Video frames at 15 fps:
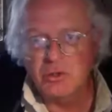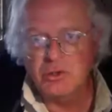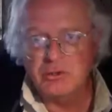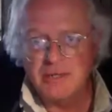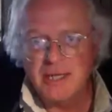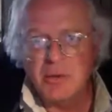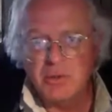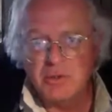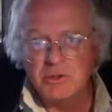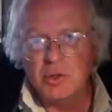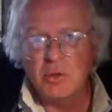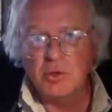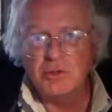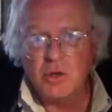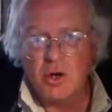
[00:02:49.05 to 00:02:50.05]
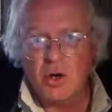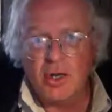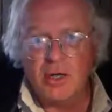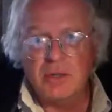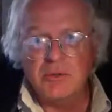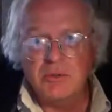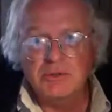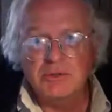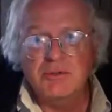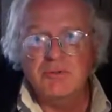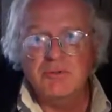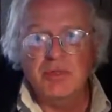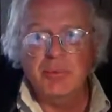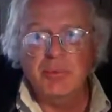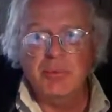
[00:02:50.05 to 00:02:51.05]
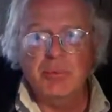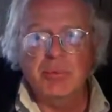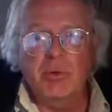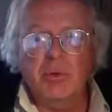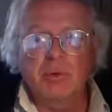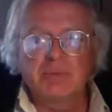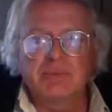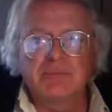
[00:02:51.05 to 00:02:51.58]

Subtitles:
that was Noah's Ark, was the flip of the poles.